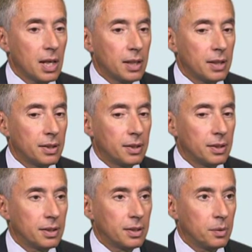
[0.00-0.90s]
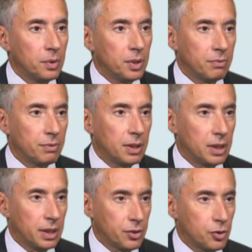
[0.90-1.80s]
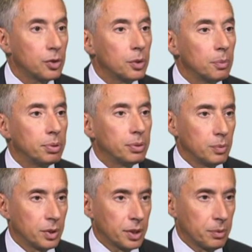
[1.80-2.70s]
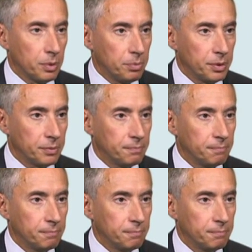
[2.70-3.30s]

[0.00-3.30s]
and we have a large group working with me.